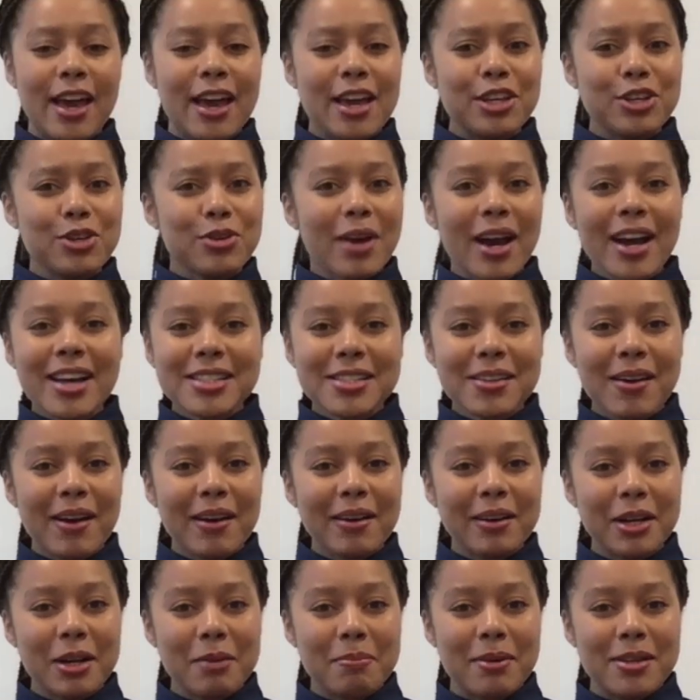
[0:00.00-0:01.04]
And you guys are
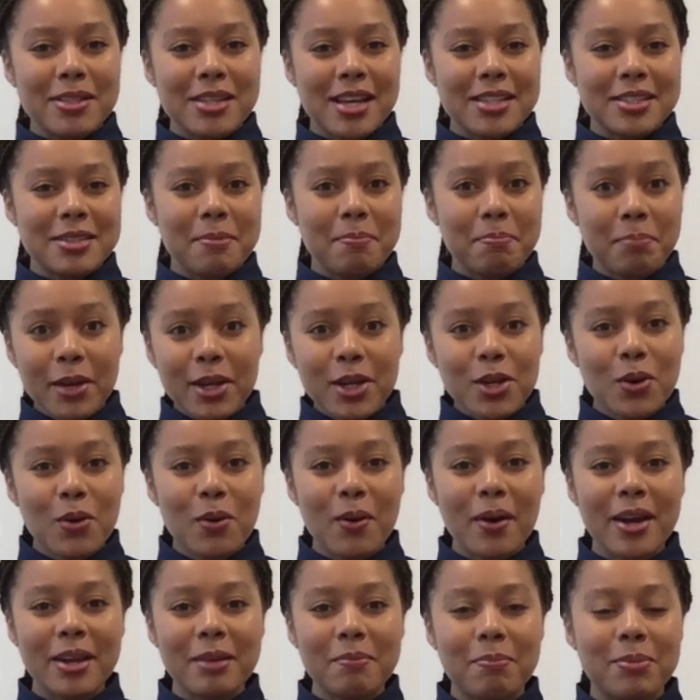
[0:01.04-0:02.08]
all here possessing Bitcoin,